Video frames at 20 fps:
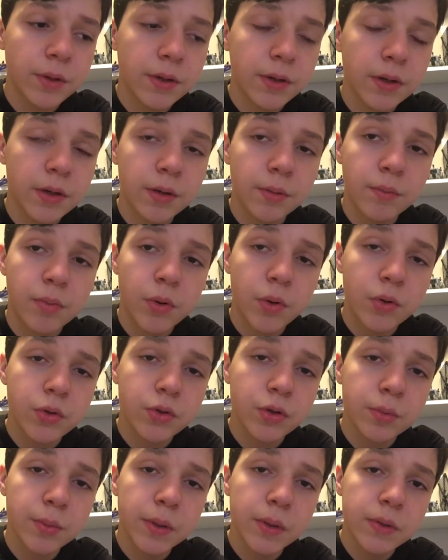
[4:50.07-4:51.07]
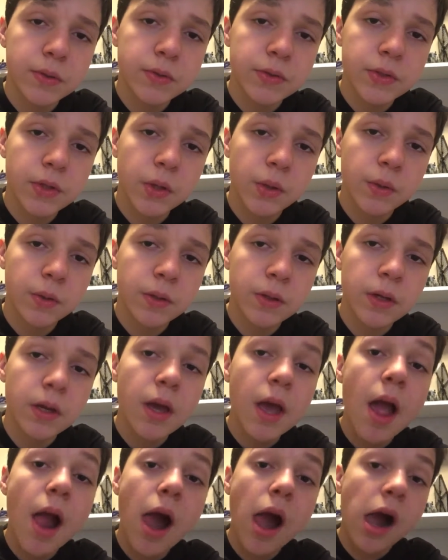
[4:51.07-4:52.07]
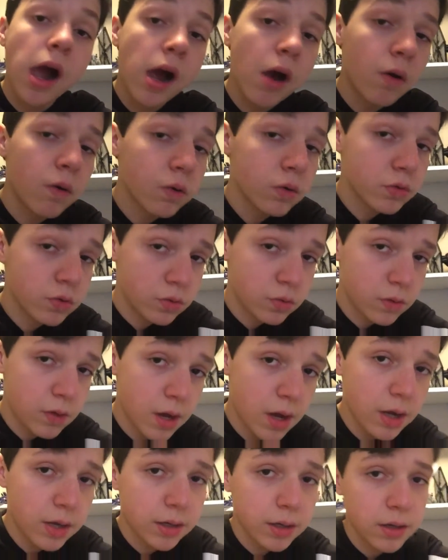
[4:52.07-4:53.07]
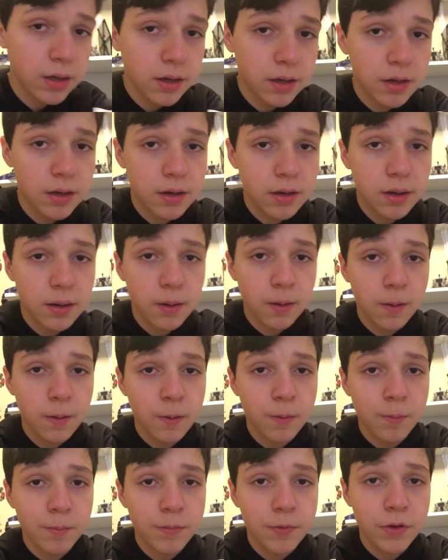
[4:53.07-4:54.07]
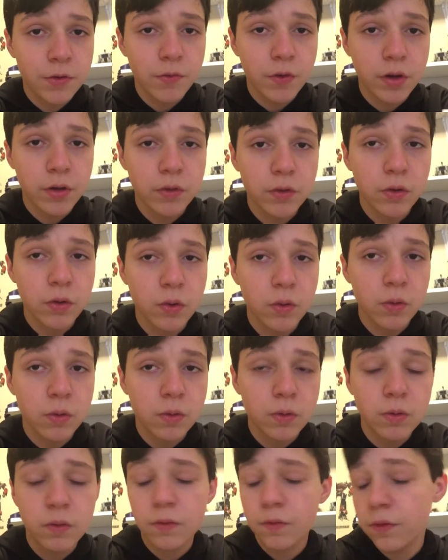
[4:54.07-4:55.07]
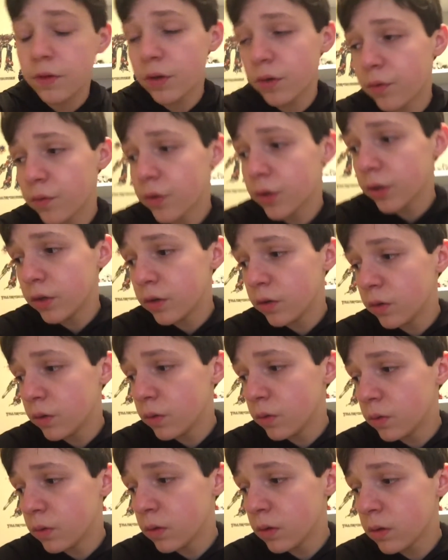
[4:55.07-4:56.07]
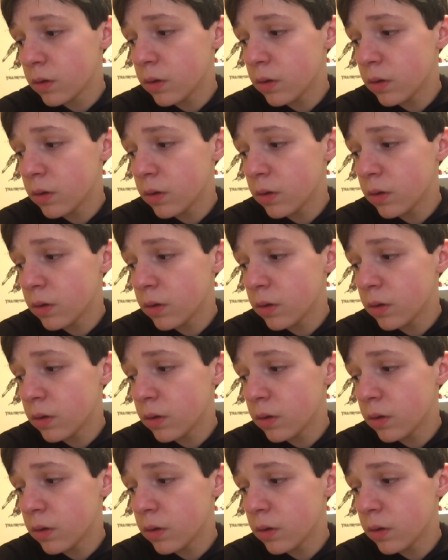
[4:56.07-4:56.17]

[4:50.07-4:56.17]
in portrait mode. So I won't do that again. If I do, feel free to